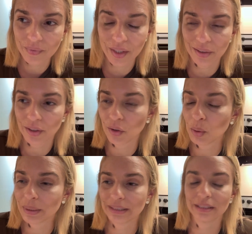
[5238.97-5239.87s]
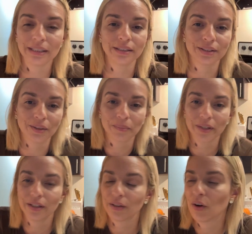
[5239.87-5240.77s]
They are always needing
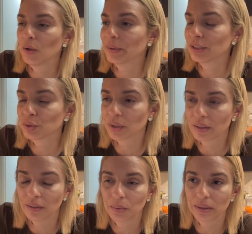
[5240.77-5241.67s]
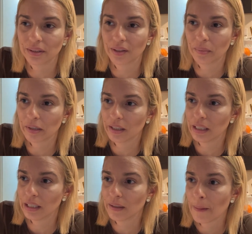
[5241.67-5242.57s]
something, always struggling with
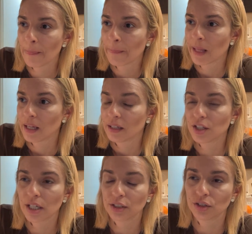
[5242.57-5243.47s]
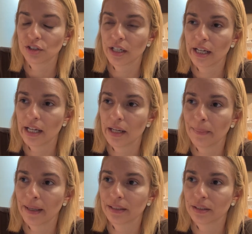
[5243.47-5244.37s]
something. Yesterday,
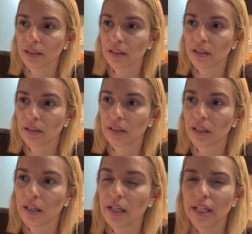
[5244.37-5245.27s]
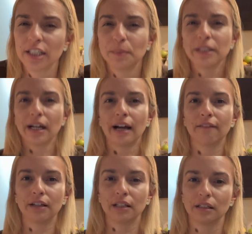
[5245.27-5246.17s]
my son, he's been
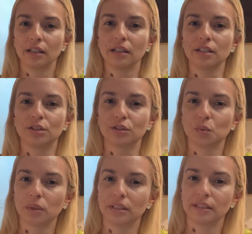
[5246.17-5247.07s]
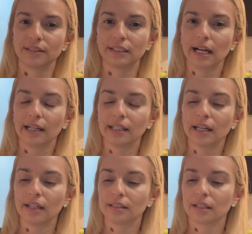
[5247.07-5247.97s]
having issues with his
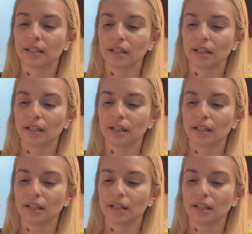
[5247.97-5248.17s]
diet.